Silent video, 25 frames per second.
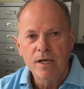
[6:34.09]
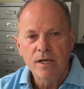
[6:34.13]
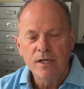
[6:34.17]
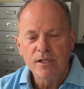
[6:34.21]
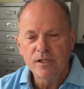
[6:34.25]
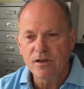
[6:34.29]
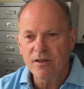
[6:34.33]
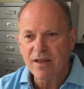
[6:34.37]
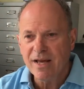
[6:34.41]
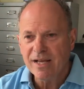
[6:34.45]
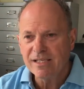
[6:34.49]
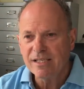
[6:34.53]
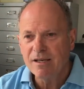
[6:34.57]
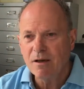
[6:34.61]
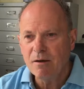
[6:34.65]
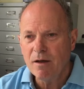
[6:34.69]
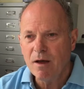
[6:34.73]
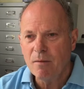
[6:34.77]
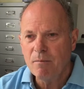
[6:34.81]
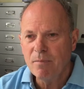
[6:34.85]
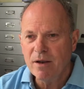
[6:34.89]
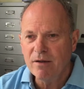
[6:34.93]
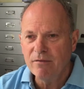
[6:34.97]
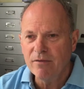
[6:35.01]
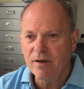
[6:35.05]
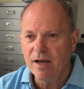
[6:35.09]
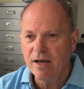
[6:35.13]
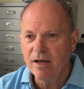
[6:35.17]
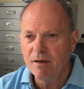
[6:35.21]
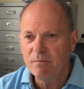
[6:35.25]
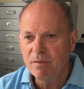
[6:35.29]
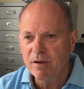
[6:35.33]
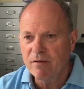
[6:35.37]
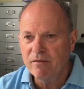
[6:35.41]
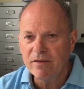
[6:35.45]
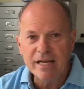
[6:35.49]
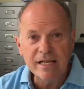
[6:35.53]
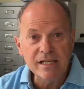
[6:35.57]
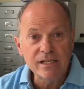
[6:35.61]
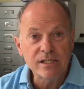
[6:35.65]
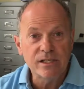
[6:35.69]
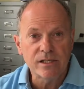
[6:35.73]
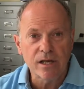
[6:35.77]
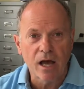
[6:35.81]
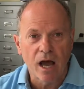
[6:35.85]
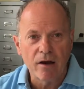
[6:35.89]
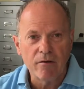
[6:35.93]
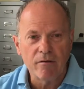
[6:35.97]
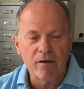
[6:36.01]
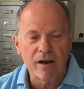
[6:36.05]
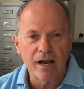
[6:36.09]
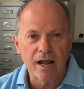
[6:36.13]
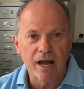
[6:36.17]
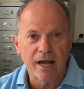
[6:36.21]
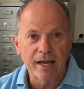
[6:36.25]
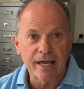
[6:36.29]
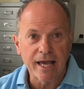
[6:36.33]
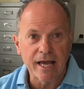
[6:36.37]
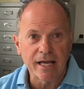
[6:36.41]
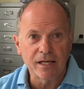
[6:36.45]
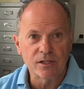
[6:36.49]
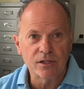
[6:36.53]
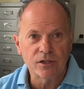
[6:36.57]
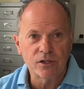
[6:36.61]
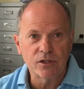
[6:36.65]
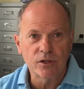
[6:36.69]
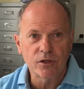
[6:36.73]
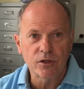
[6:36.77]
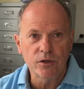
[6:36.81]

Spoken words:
So that's a bit of an insight, really, I guess,